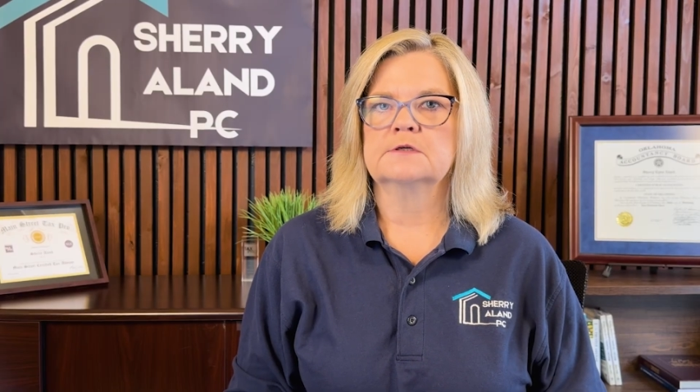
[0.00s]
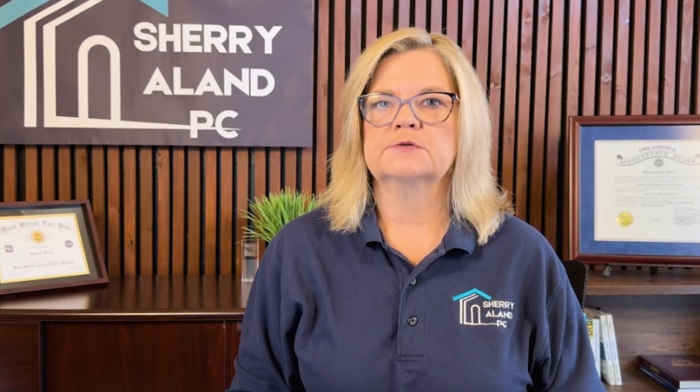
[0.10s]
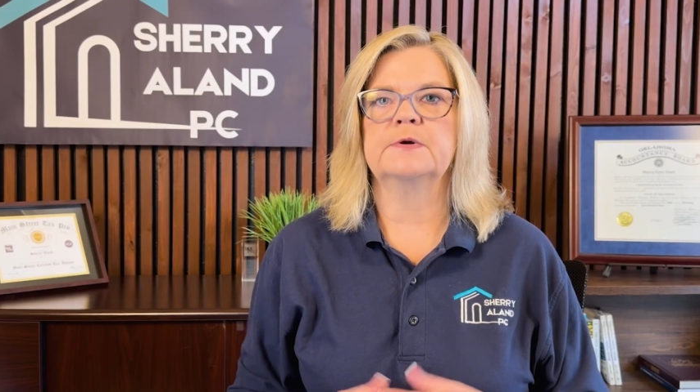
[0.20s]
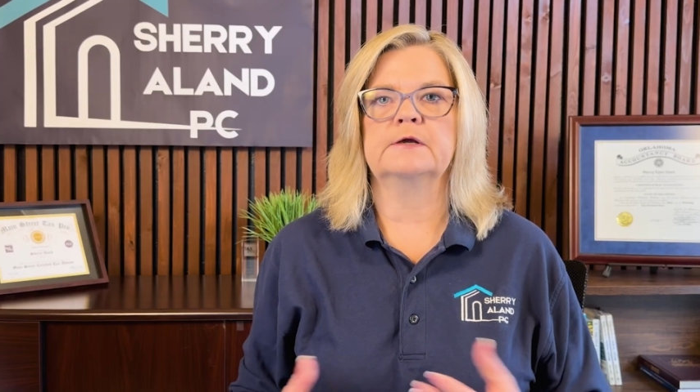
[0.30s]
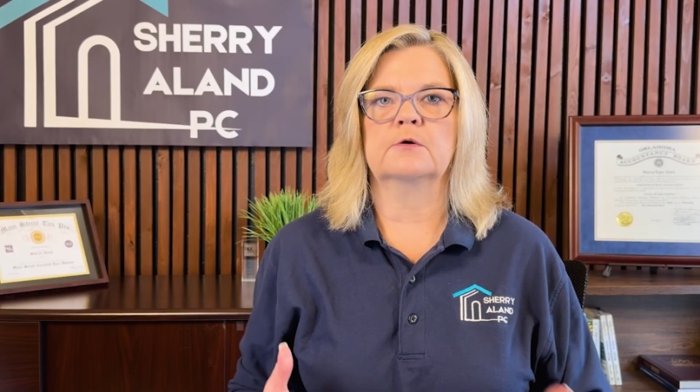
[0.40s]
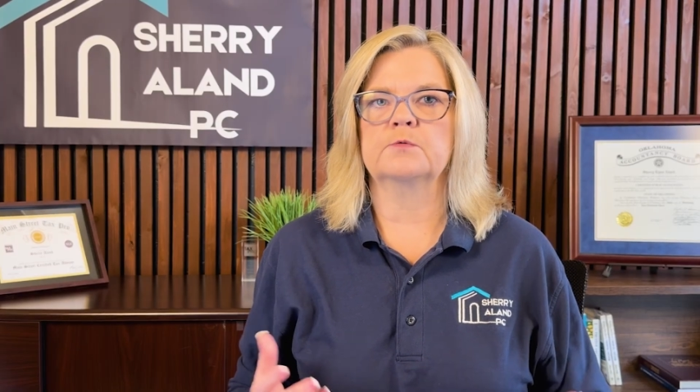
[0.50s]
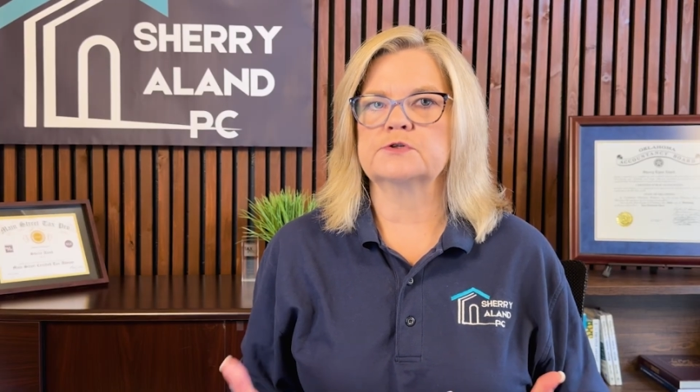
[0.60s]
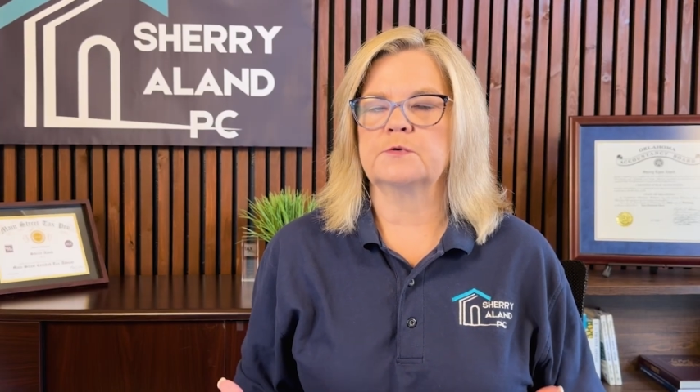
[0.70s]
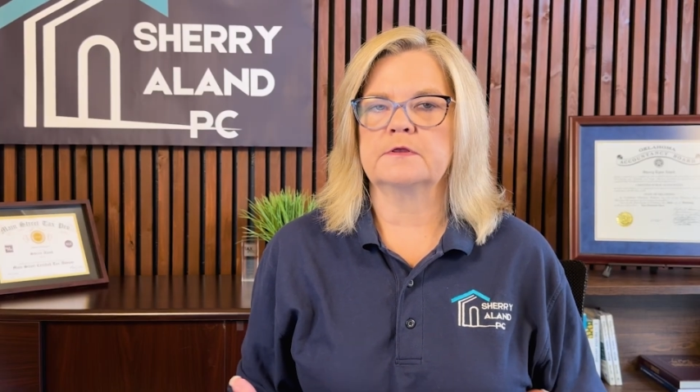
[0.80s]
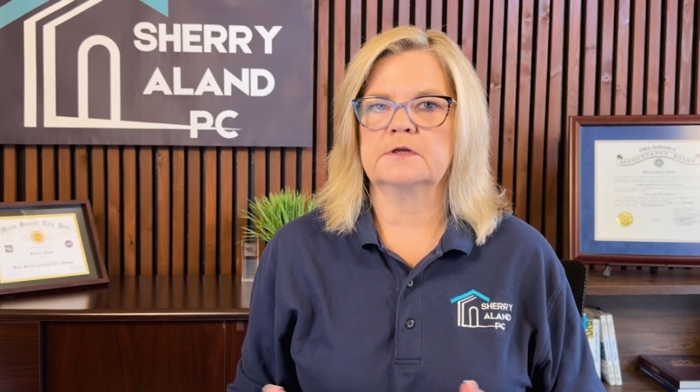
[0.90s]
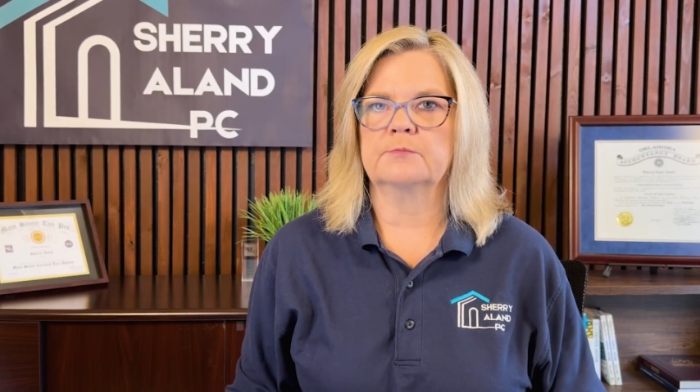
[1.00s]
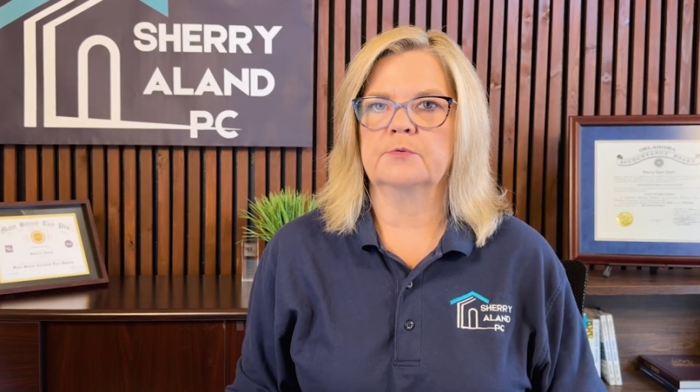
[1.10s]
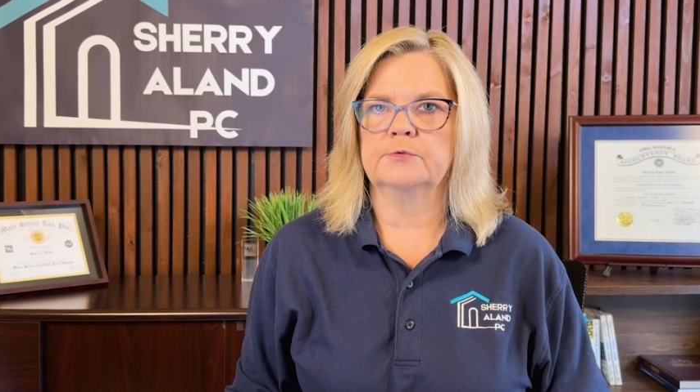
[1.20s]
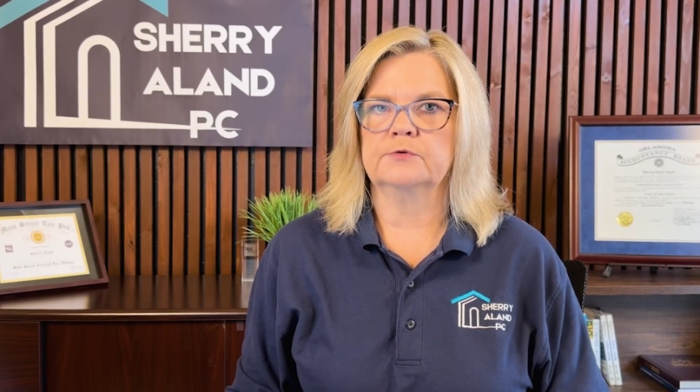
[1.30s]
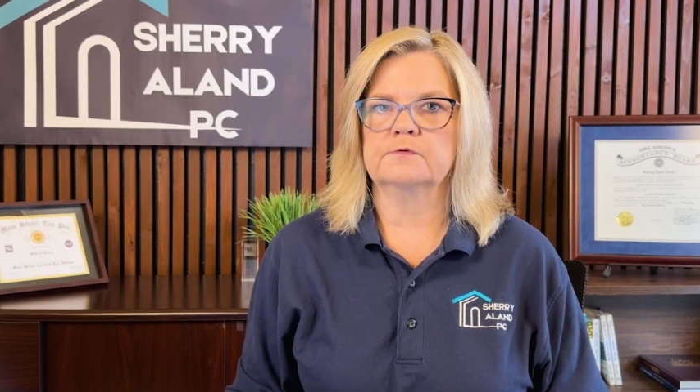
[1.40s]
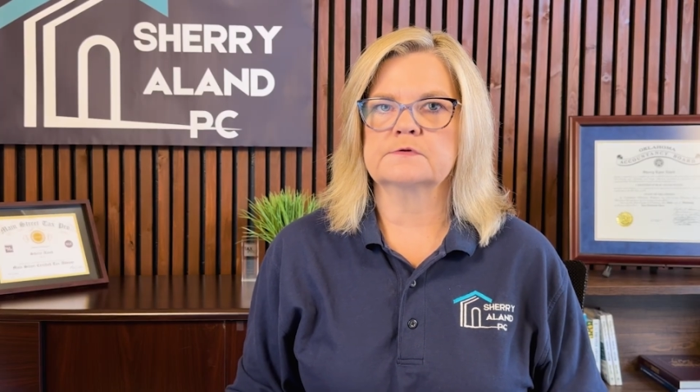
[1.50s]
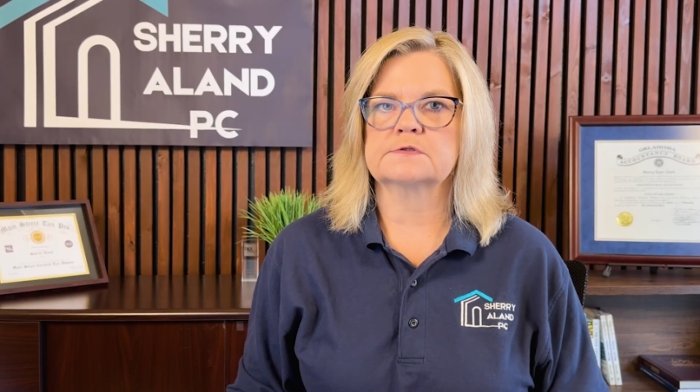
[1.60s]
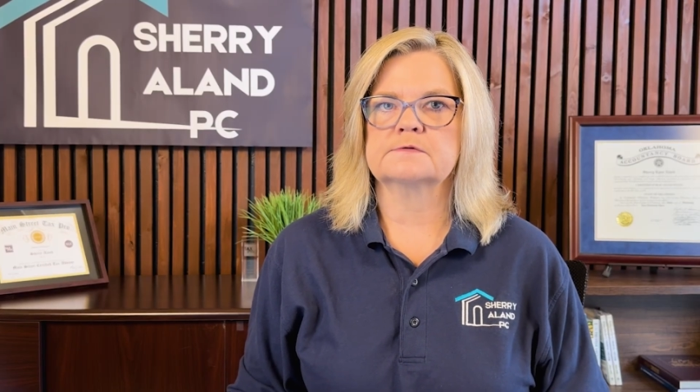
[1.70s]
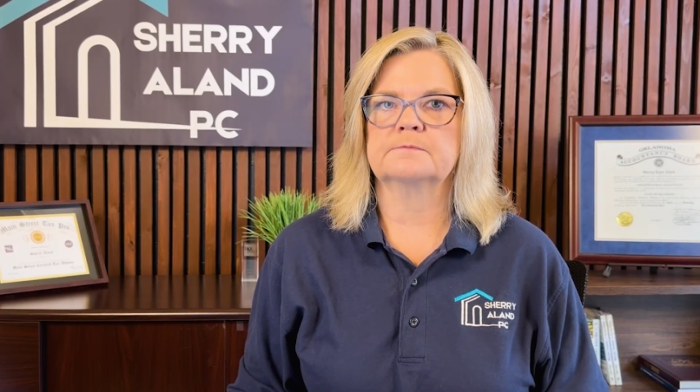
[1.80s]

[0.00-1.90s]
depending on which way the number moves.